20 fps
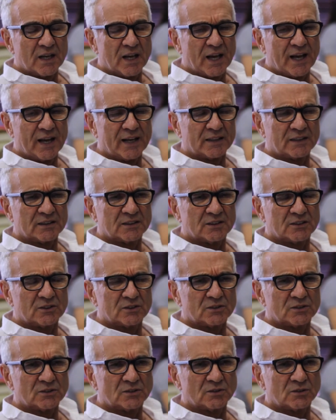And
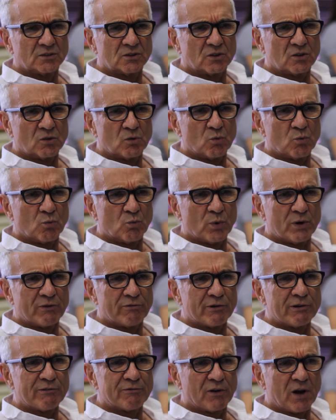
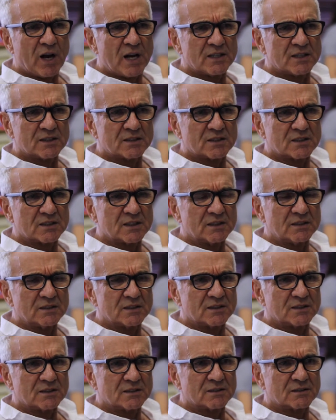we've refined it
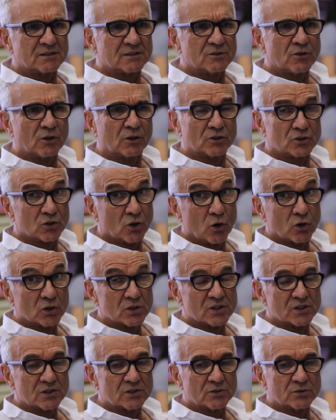since. It's not as long
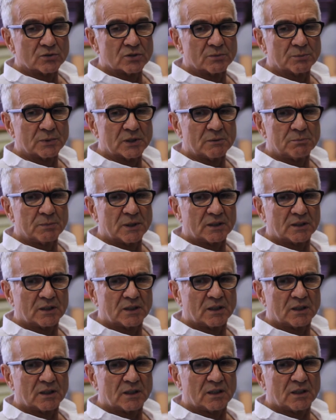as it used to be, but
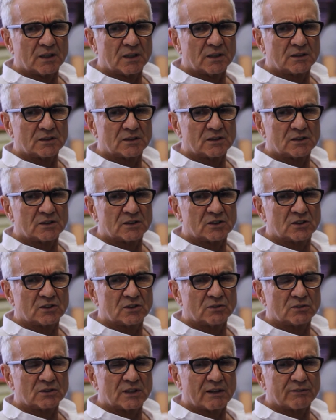it
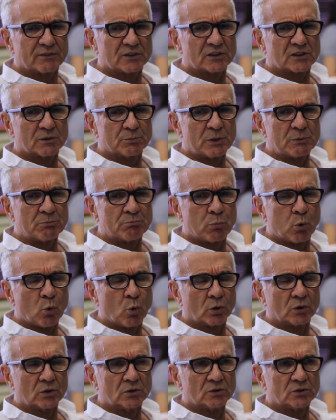still covers some
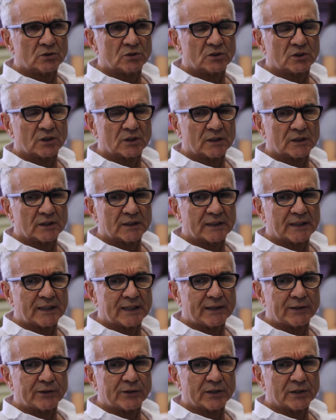important
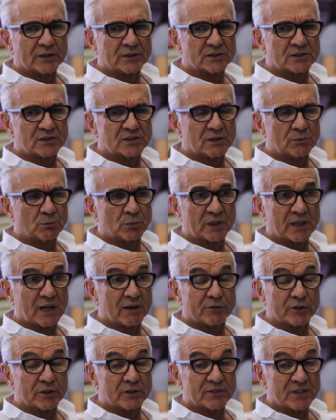areas that were
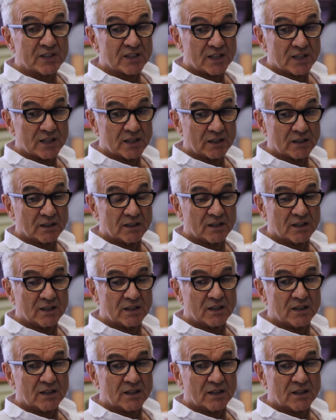covered even then.